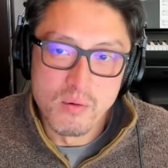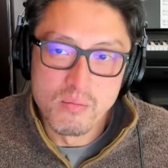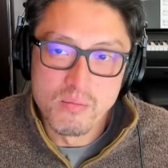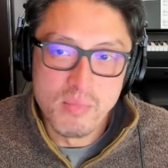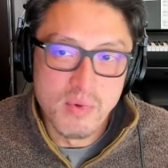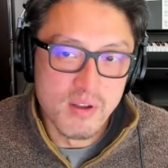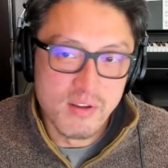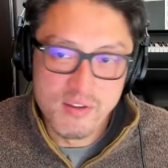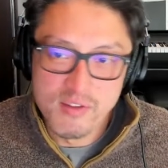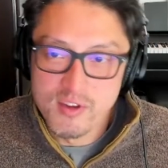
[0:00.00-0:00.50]

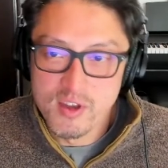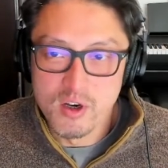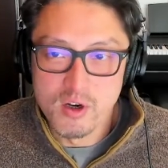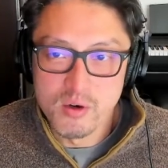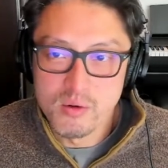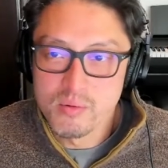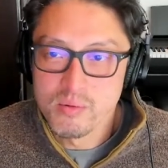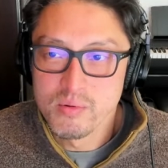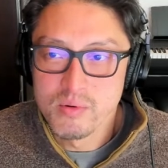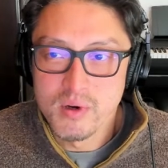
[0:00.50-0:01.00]
it's
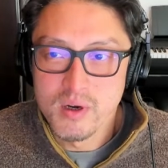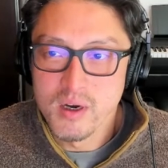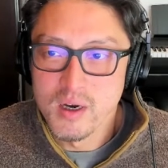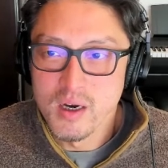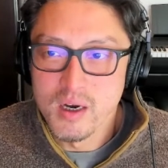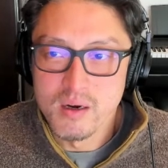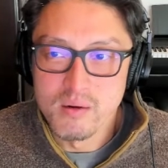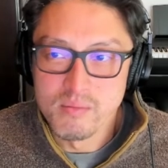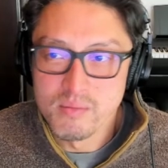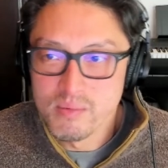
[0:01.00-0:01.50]
still
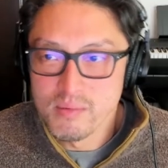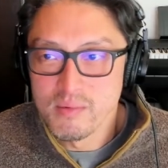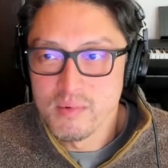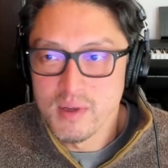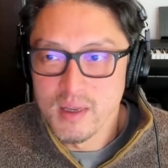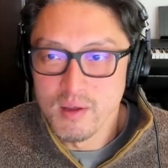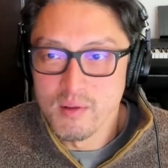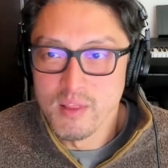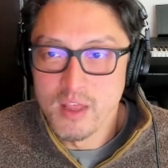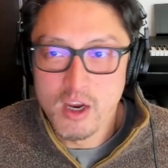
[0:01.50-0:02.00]

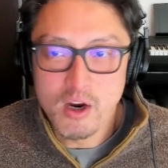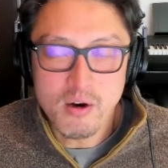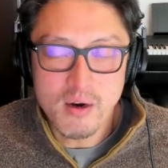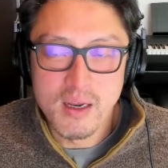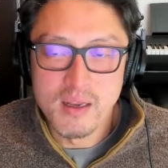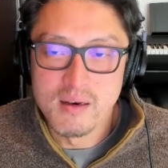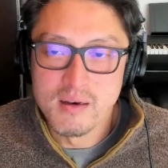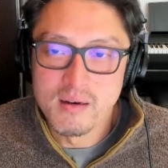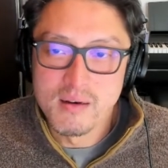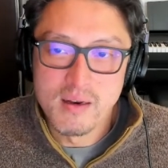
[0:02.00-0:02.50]
there,
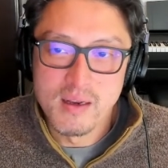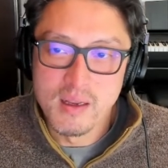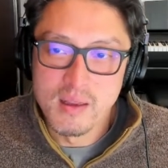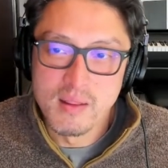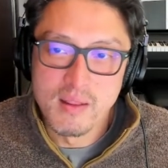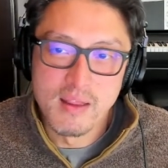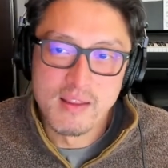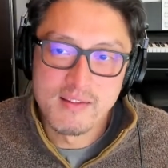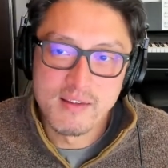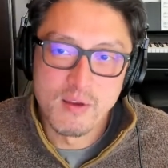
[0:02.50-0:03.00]
and
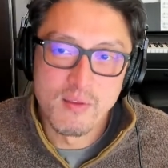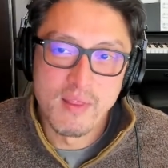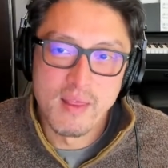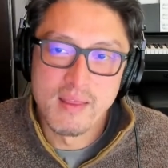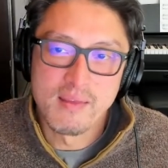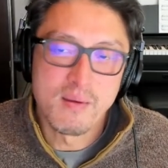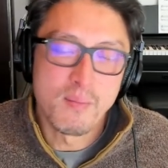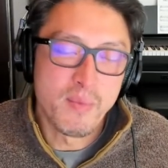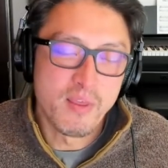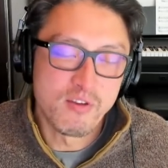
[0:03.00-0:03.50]
they said
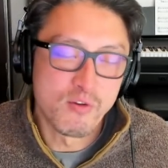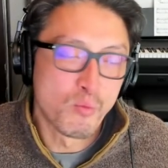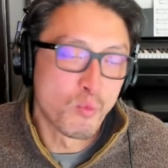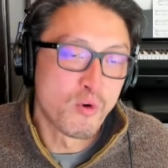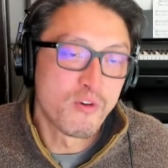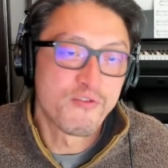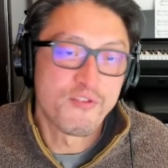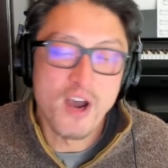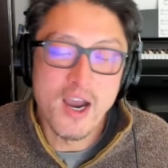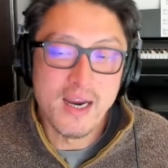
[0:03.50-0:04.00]
we're
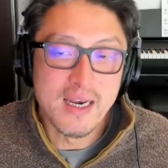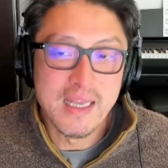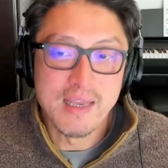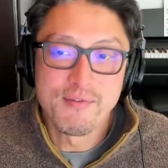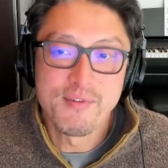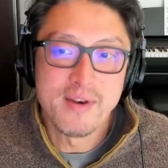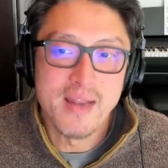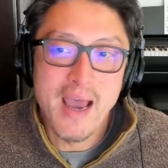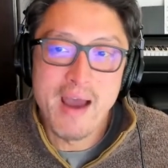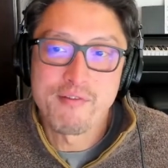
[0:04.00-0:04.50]
fine
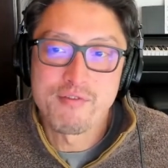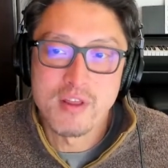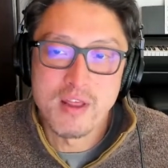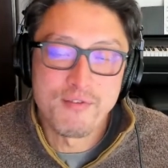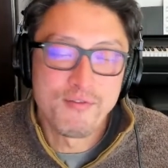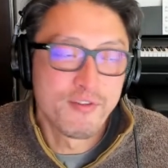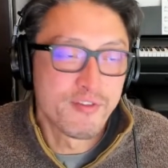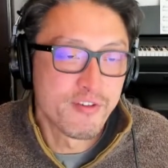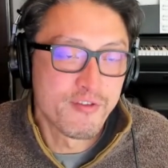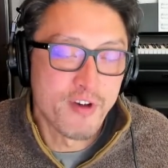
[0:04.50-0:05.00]
even after that
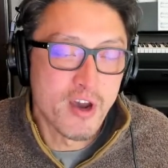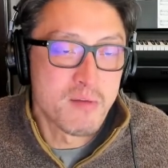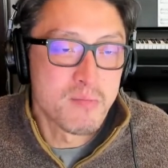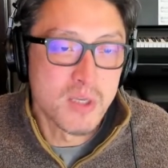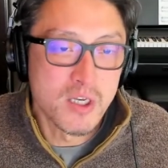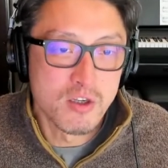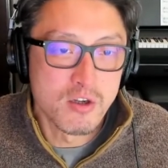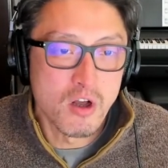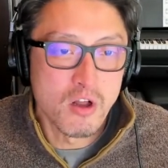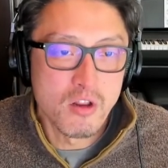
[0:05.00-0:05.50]
$55
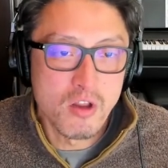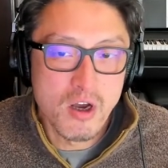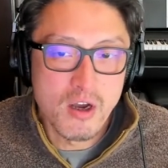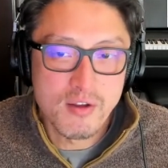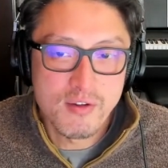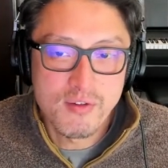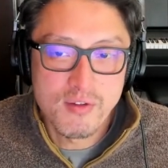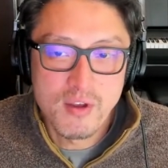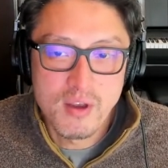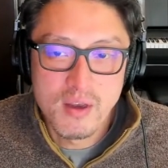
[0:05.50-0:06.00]
million
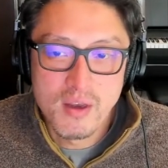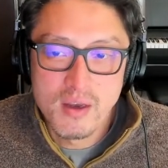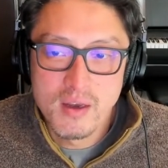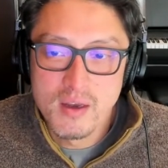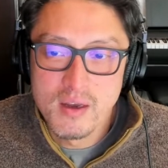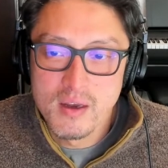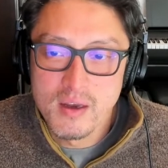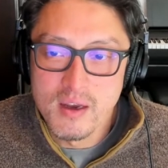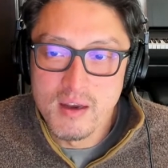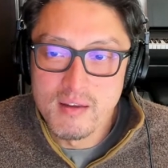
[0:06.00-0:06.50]
loss.
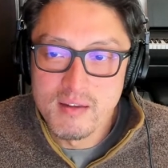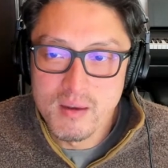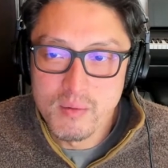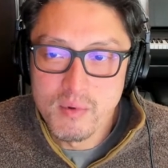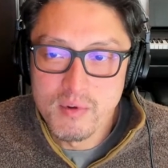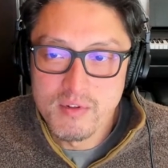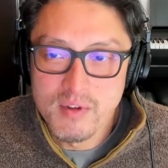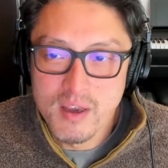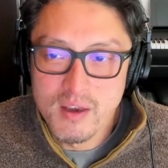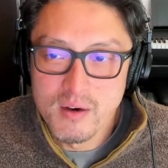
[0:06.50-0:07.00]
And
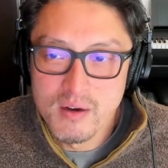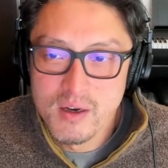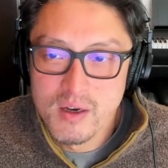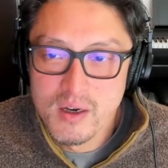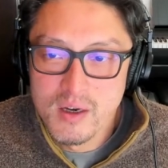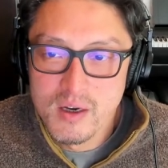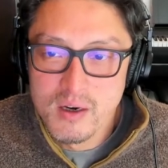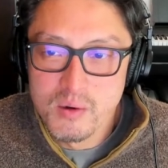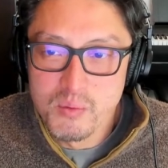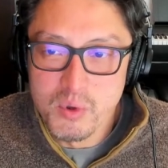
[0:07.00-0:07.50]
someone said,
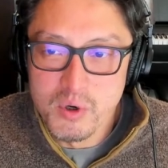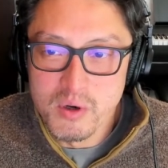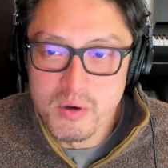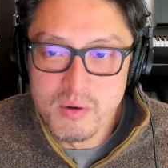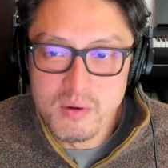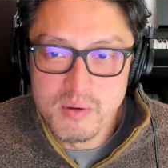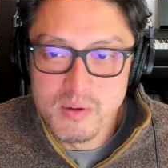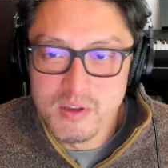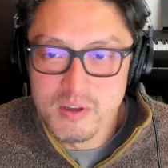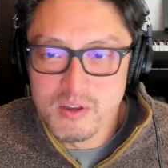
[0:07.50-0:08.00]
well,
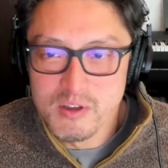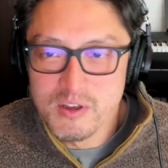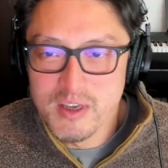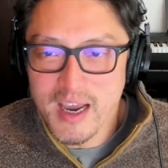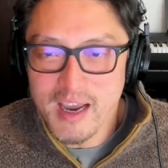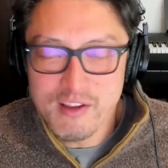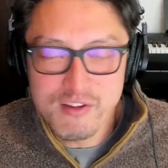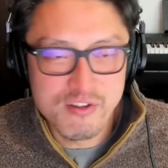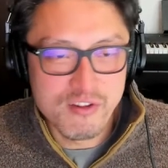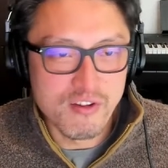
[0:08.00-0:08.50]
you
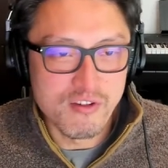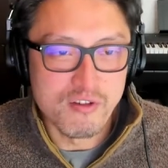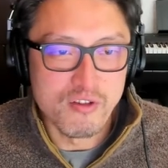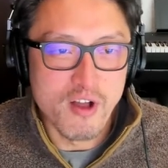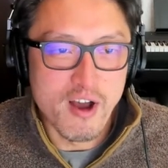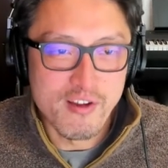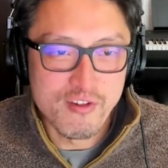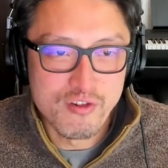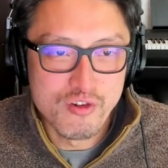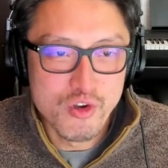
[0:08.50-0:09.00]
guys just
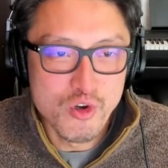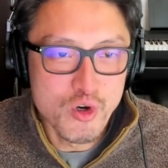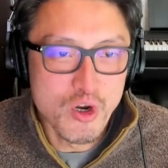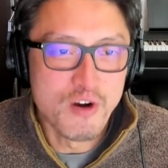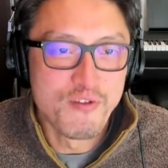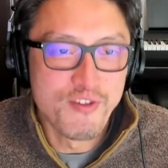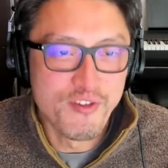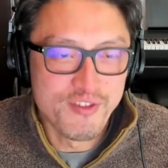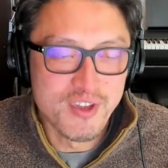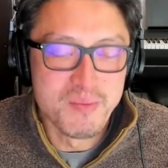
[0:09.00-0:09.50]
lost
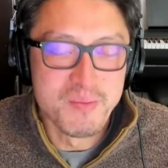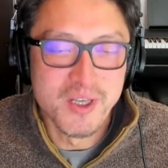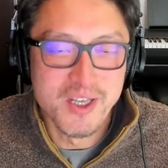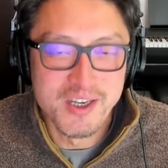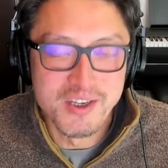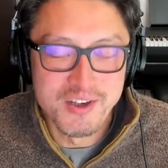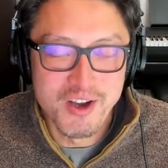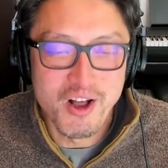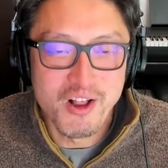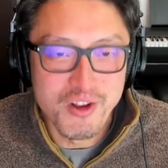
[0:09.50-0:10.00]
$250
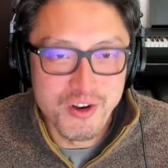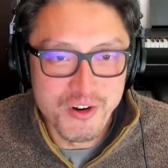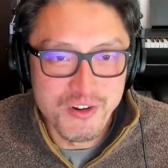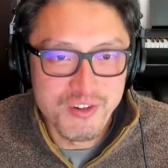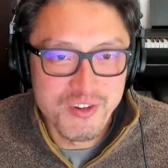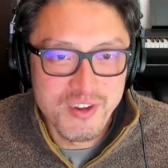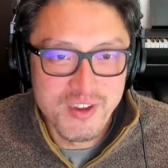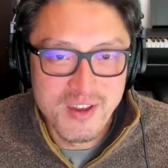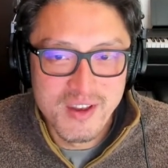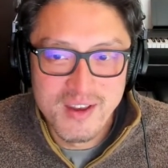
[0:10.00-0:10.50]
million
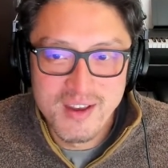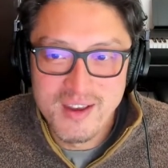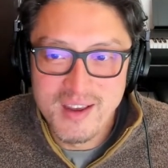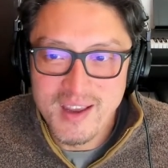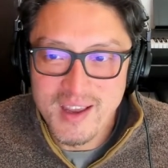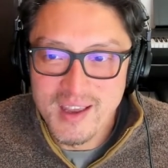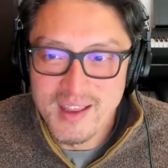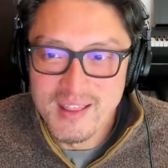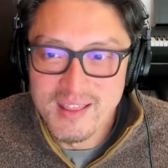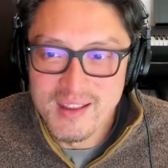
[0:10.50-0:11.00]

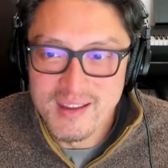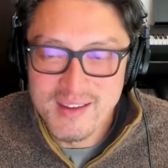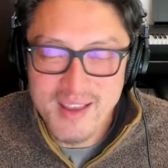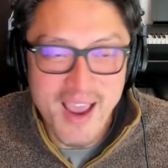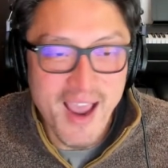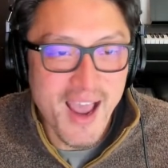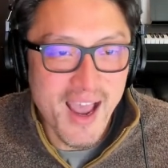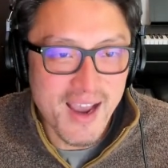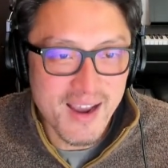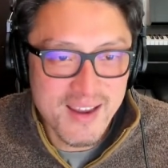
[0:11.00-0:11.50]
in this
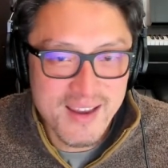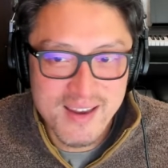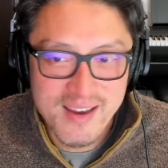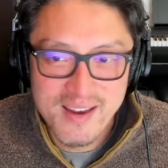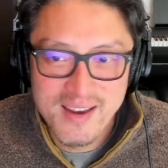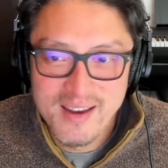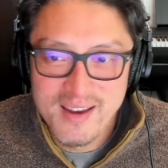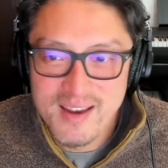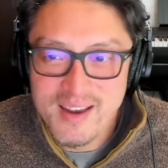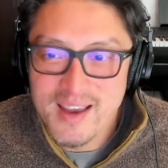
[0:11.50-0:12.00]
hack,
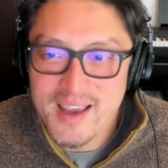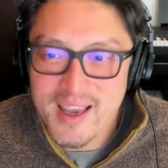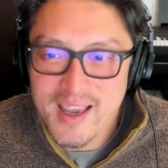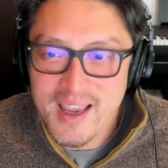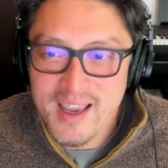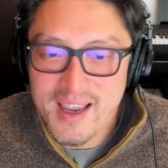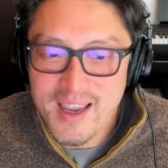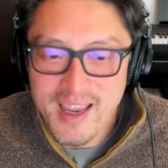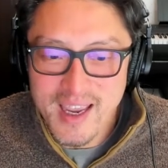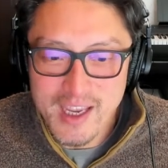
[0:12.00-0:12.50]

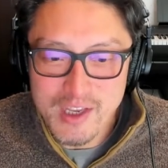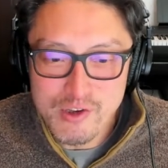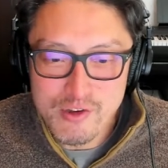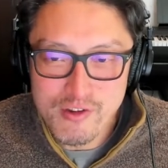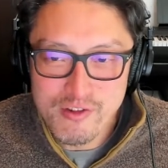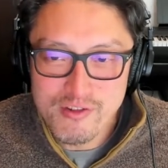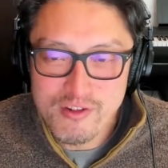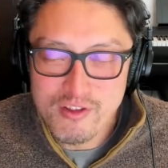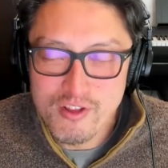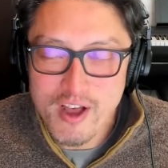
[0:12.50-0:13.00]
and you
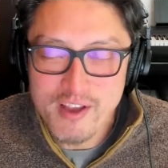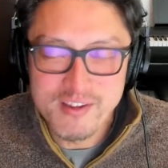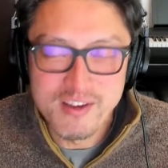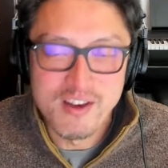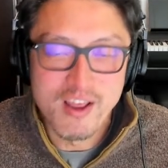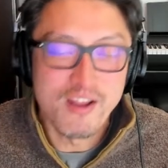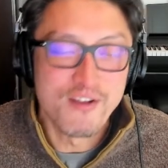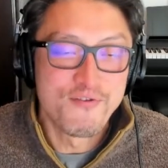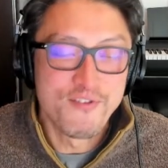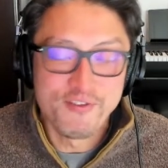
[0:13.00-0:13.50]
just lost
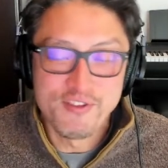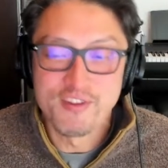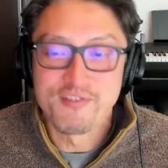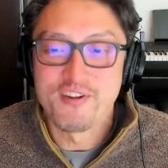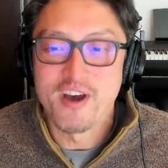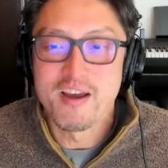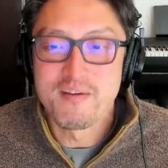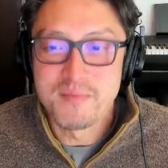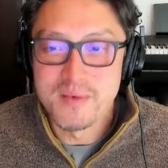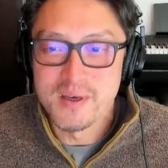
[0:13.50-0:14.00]
another
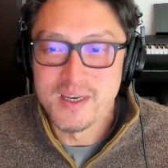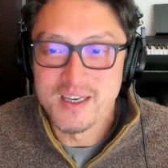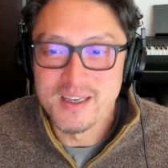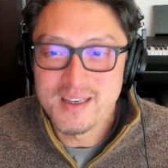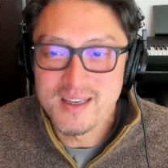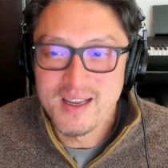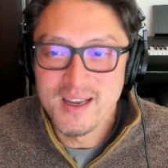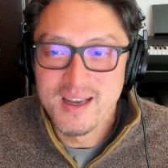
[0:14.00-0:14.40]
55 million.